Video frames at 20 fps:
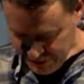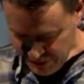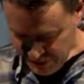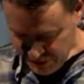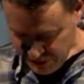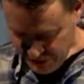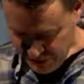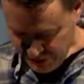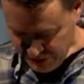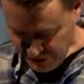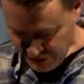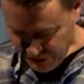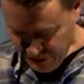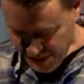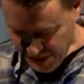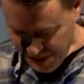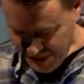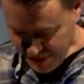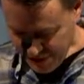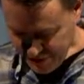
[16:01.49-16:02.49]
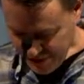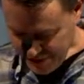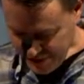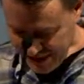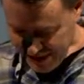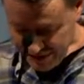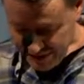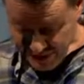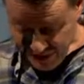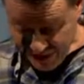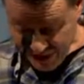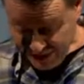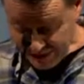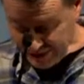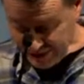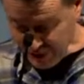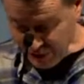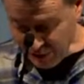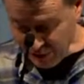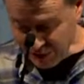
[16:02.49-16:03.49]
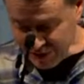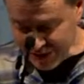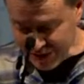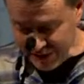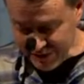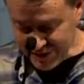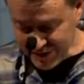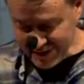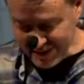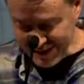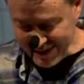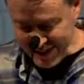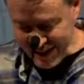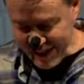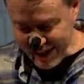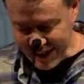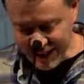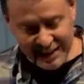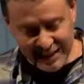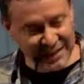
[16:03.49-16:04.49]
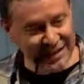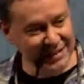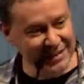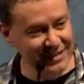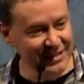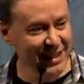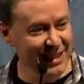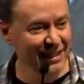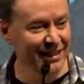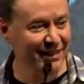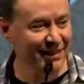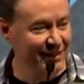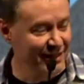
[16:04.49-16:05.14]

to the crowd and to ourselves even today is that,